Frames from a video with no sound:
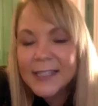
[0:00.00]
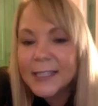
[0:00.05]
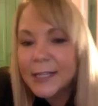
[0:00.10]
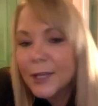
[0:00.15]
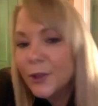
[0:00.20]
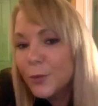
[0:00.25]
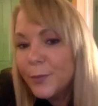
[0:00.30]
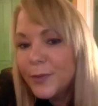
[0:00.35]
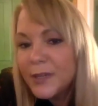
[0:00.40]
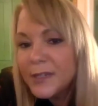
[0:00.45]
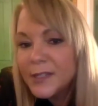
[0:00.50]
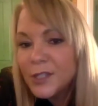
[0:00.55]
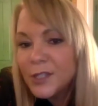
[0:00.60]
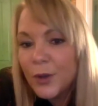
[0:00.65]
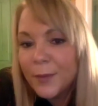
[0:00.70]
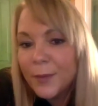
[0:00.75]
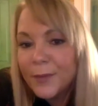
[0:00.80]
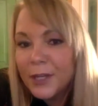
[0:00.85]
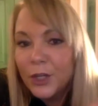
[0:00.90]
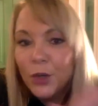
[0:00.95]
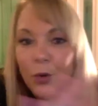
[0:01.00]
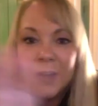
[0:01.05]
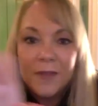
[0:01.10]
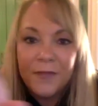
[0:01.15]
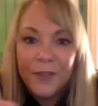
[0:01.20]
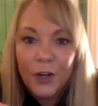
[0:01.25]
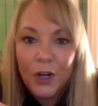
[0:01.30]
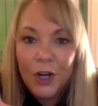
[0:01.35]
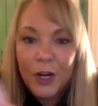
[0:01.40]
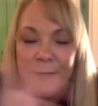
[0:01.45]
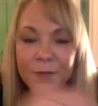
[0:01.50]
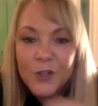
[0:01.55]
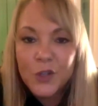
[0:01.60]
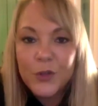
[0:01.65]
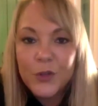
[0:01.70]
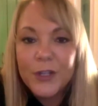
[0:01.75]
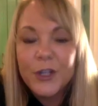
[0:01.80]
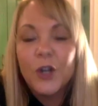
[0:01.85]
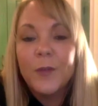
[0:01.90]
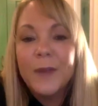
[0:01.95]
I think that's another piece too. I'm going to go off on an
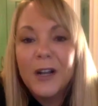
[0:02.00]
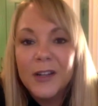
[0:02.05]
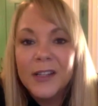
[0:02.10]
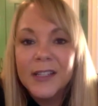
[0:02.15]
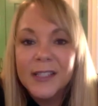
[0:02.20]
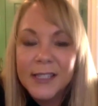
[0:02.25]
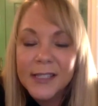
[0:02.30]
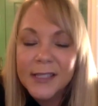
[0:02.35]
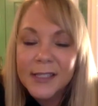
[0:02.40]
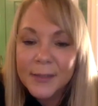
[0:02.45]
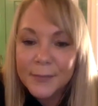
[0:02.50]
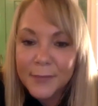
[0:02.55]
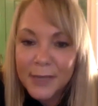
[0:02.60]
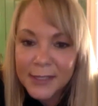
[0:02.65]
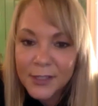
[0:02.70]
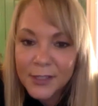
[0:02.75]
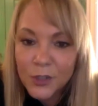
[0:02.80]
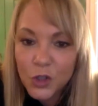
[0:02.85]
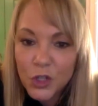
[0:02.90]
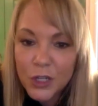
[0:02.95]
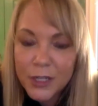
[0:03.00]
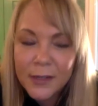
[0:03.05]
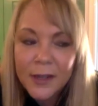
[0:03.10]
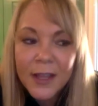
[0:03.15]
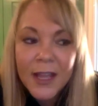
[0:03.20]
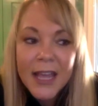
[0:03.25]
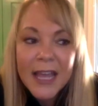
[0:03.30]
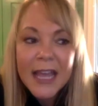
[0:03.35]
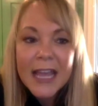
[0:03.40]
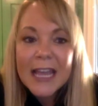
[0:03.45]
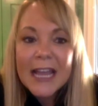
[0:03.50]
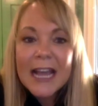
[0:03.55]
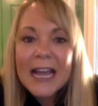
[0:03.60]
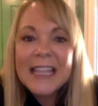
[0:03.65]
offshoot here about consistent messaging.